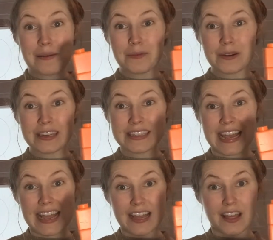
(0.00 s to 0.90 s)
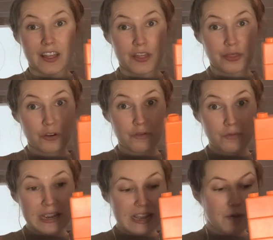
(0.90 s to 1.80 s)
going to take
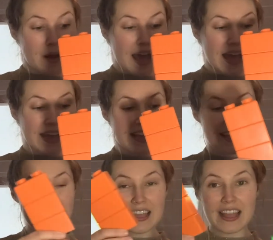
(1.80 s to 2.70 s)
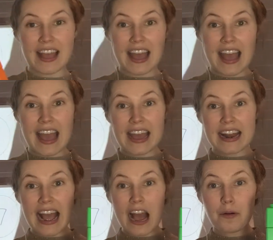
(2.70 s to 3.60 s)
3 away. And
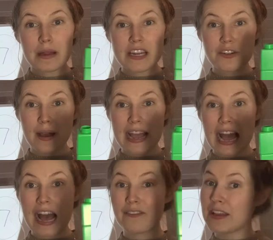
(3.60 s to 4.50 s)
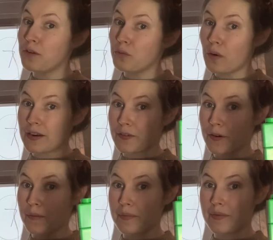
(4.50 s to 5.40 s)
how many do I have in one
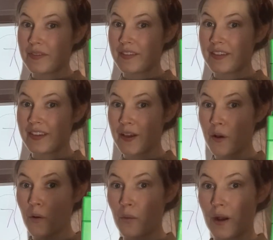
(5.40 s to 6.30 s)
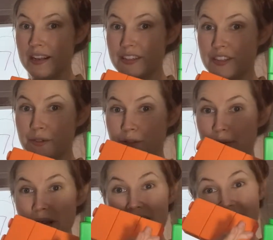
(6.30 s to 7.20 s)
group? 1, 2,
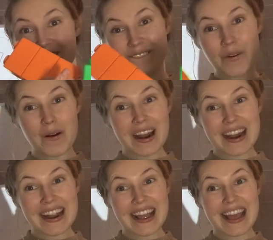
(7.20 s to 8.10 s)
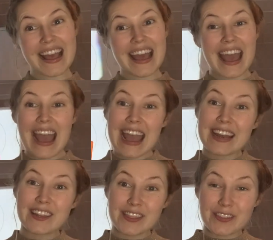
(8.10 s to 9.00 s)
3, 4.
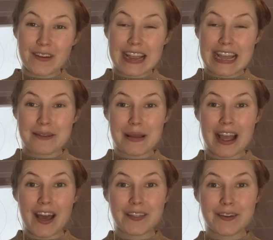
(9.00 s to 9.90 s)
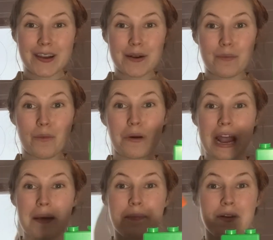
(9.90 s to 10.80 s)
And 3 in my other group. When
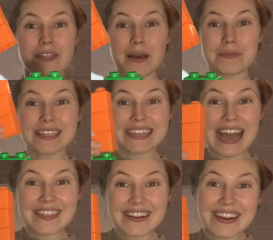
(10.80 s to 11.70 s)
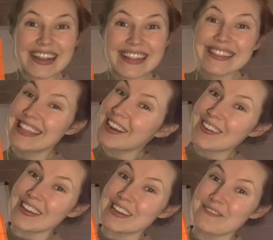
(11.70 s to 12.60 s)
I put them together, they're
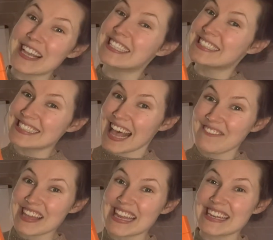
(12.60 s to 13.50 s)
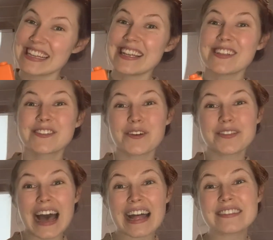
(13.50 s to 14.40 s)
going to make 7. So
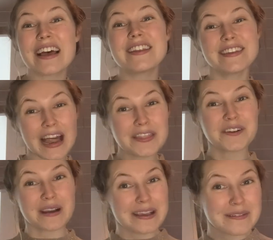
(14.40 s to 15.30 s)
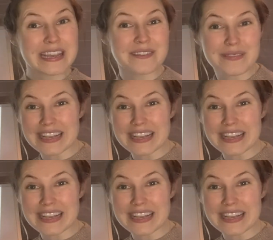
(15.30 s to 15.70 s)
that's another way we can make